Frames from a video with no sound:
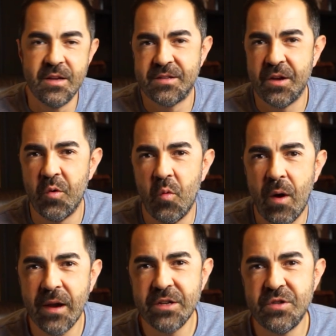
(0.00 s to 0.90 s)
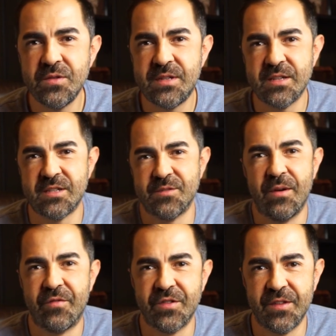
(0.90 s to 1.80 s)
So why did I choose this as my
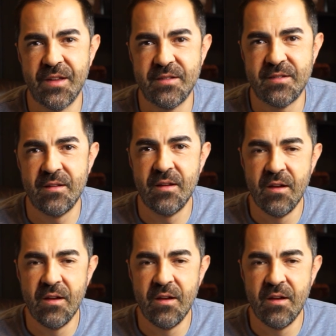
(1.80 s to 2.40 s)
first lens?